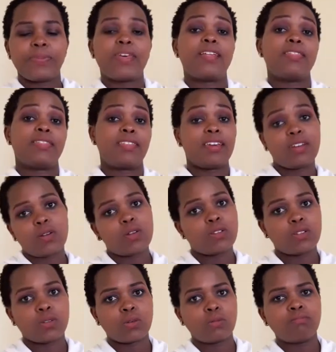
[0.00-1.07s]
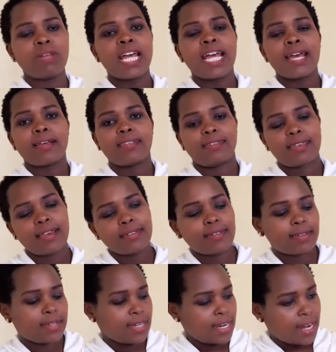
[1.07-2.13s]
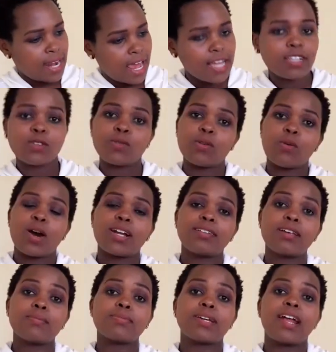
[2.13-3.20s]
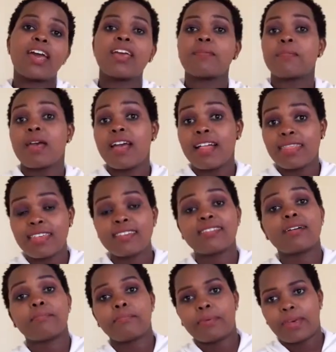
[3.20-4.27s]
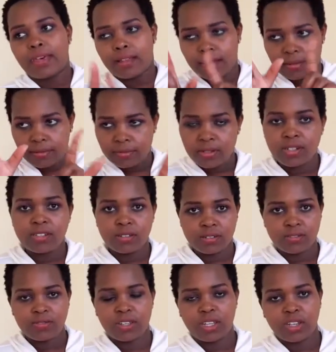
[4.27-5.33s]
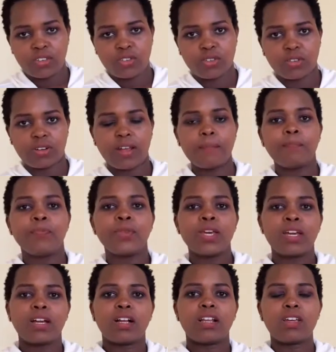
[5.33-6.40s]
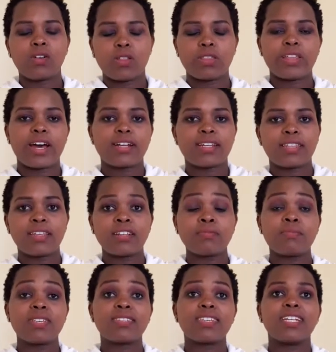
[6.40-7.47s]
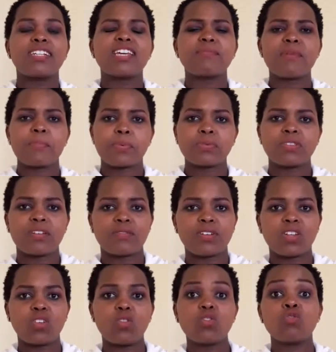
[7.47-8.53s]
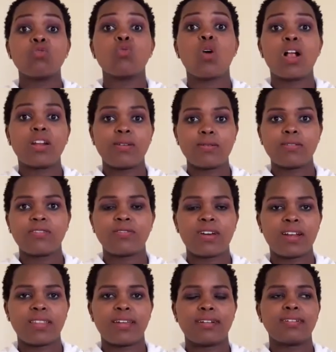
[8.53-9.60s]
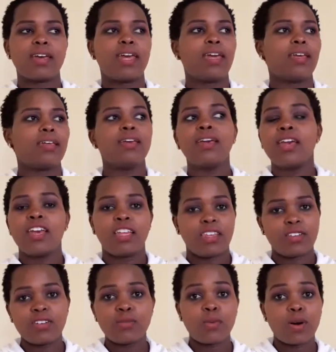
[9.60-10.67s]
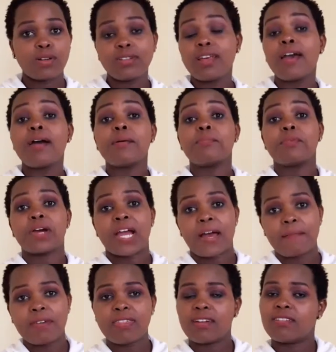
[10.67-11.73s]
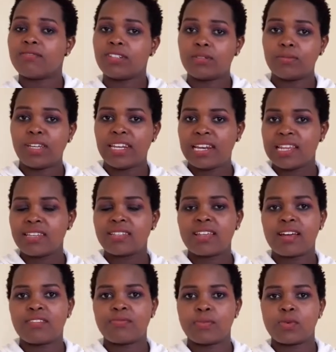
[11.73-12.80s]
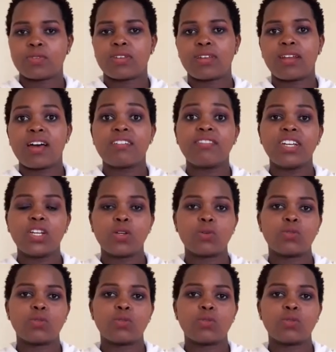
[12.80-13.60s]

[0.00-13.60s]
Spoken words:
Then also, just next to the word subscribe, there's a bell notification. Click on that. That means anytime I post a video, you are notified that, hey, you know what? Mukami the environmentalist have posted a video.